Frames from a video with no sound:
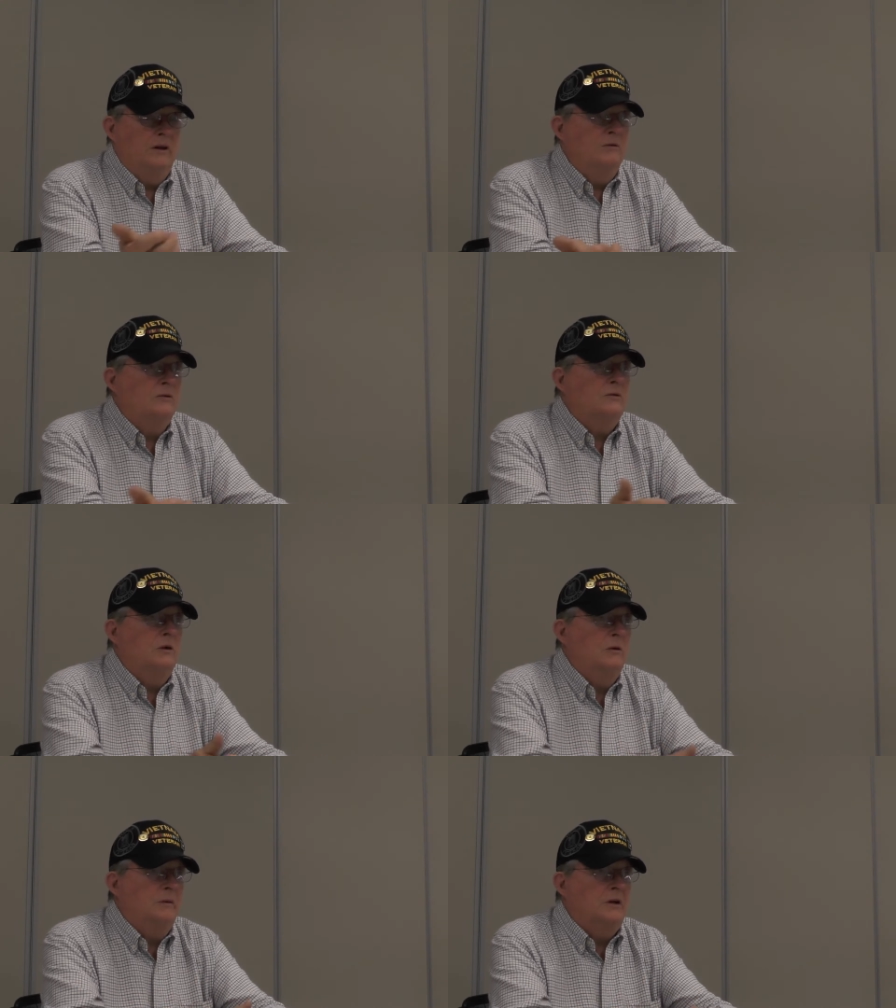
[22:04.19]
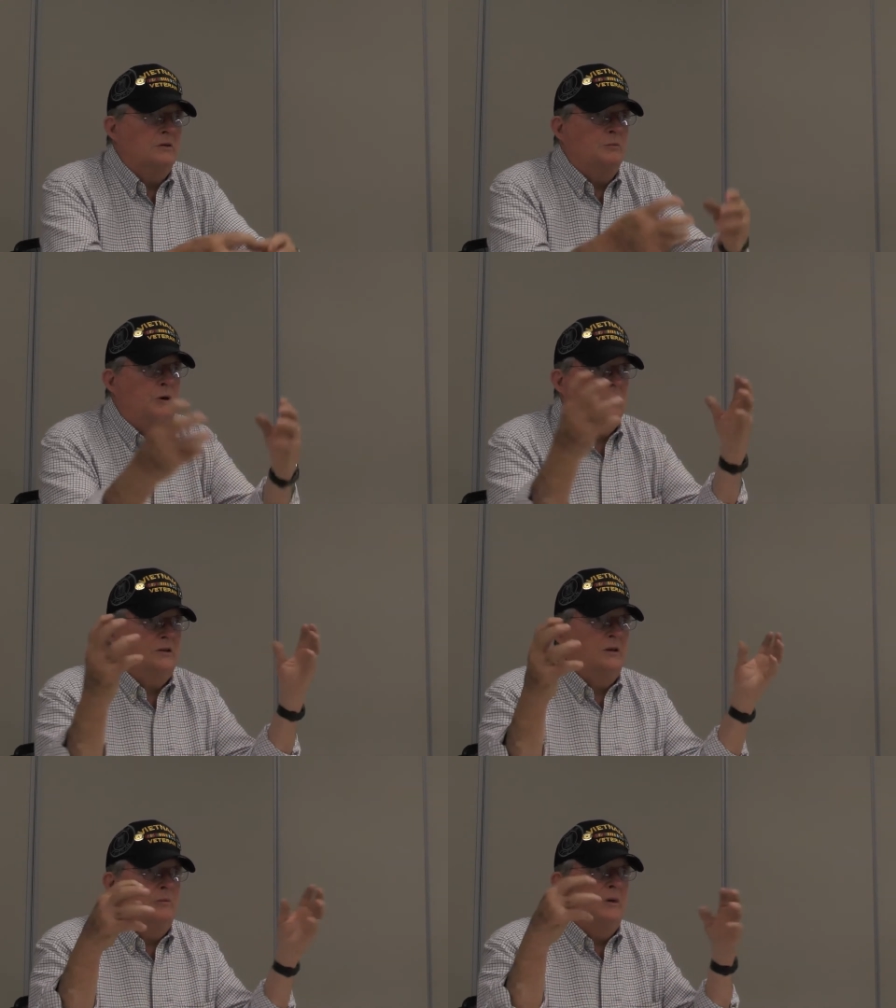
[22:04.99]
he was throwing up, because
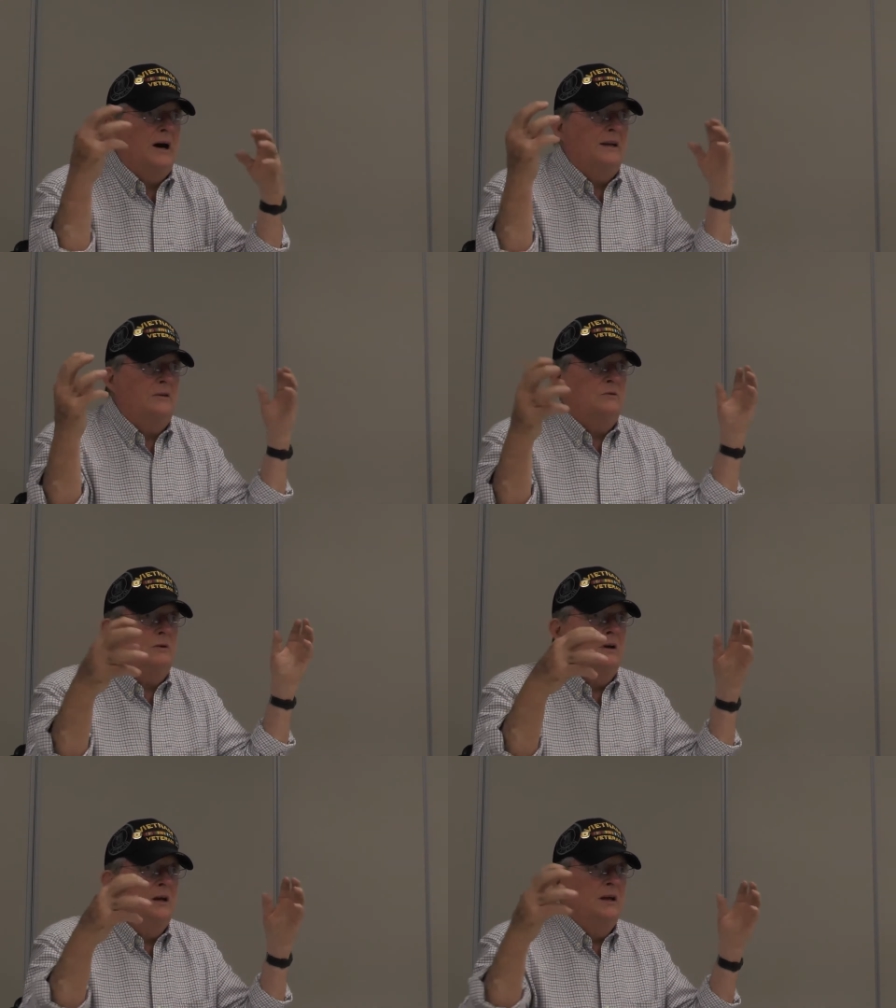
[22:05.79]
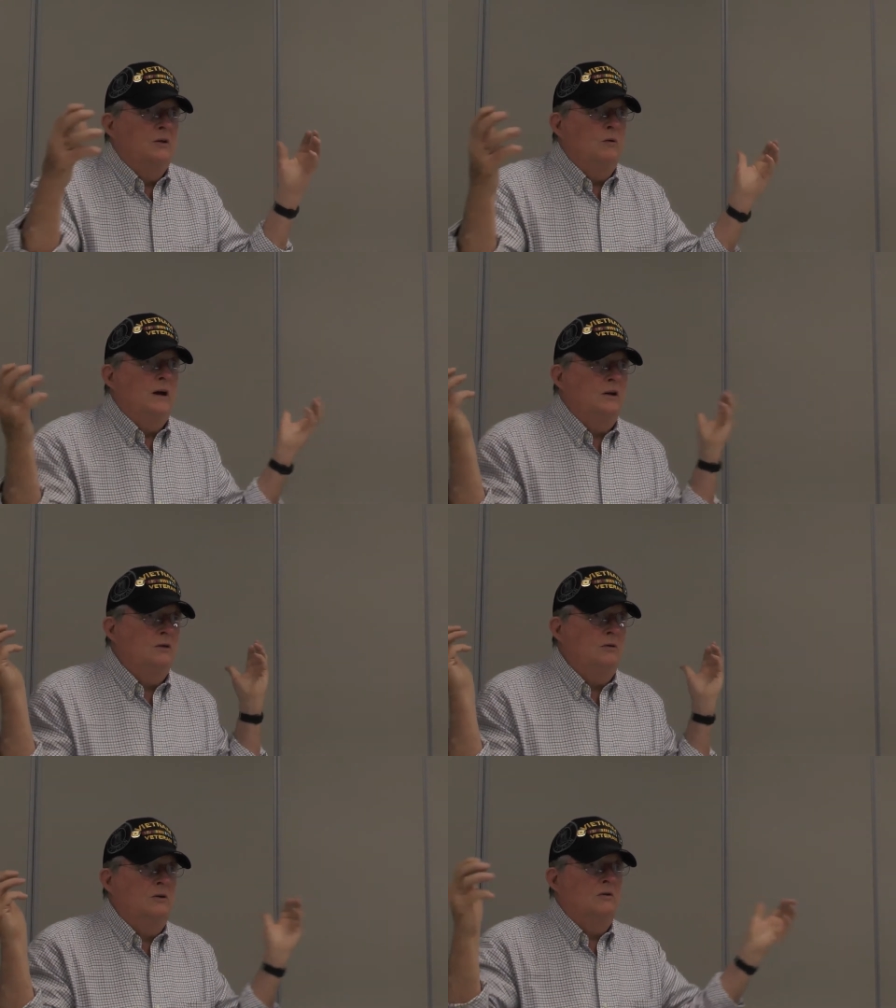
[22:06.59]
parts of the bodies we had
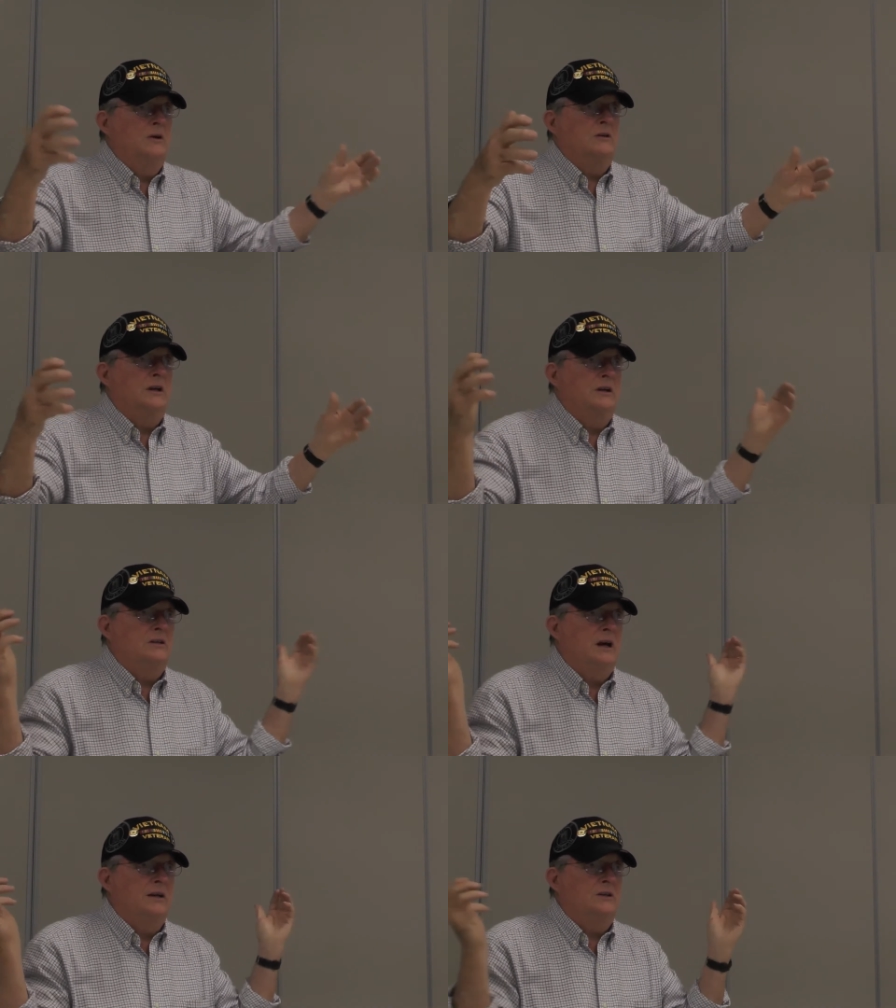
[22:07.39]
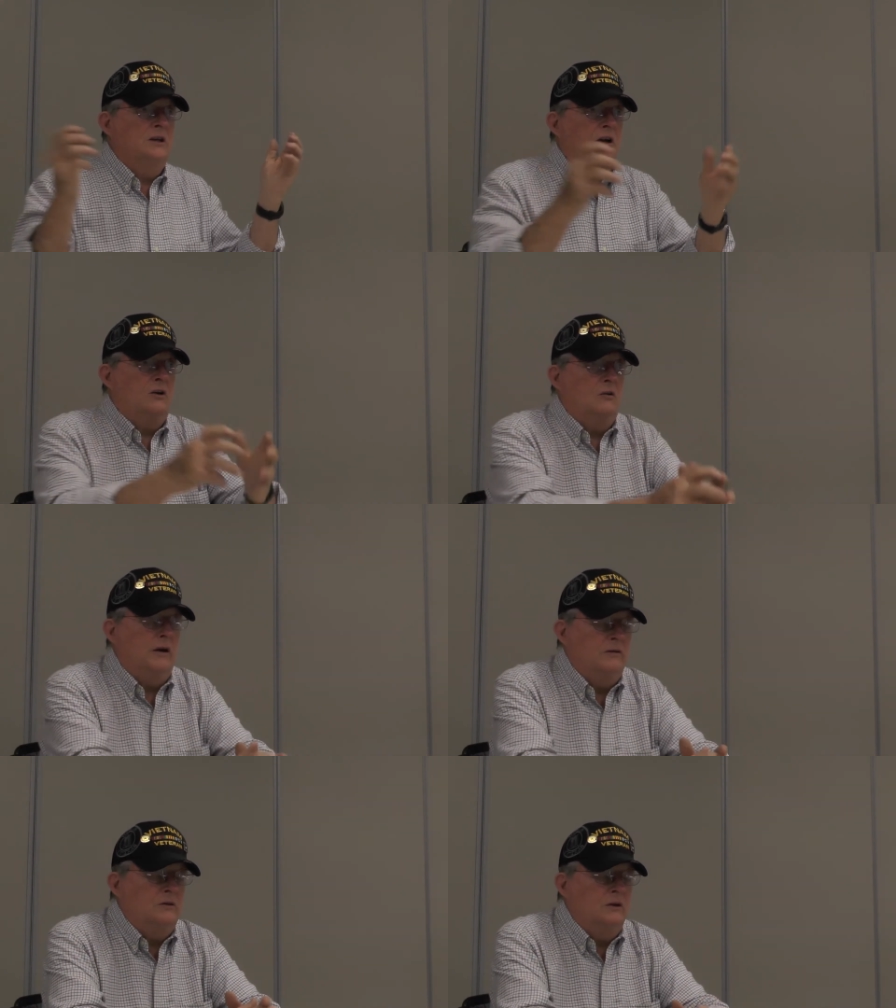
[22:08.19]
no doors on the sides of the
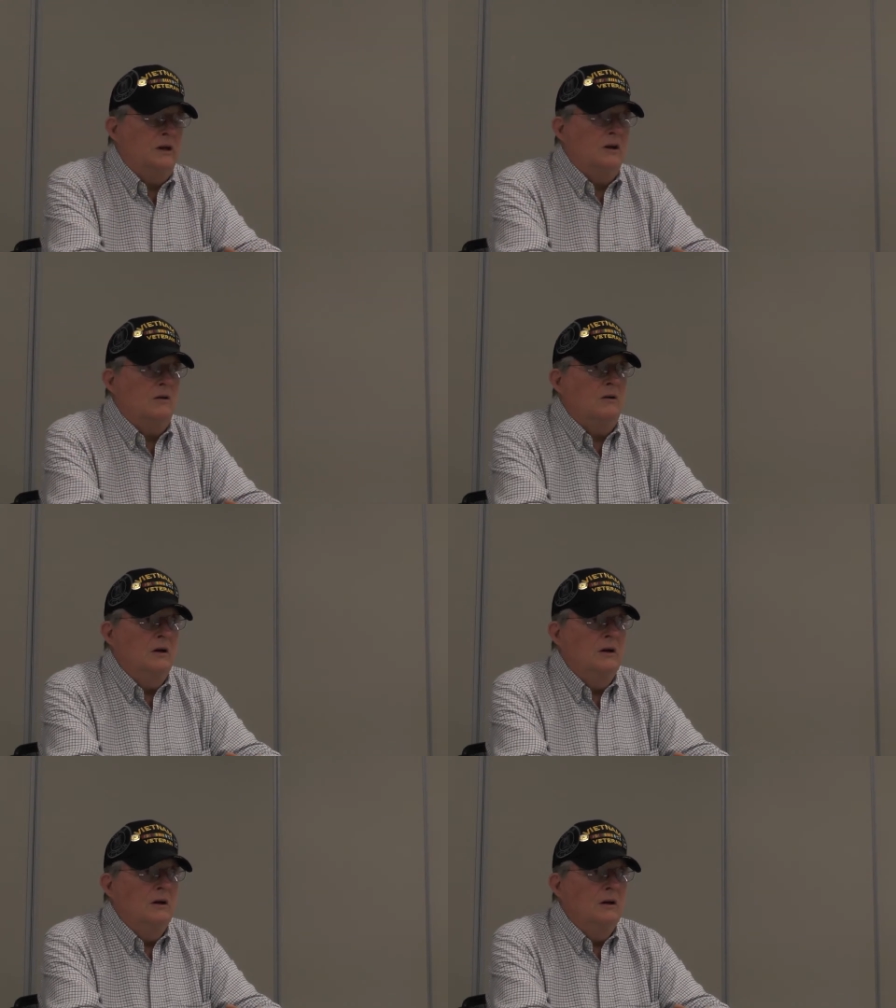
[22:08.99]
aircraft, so the air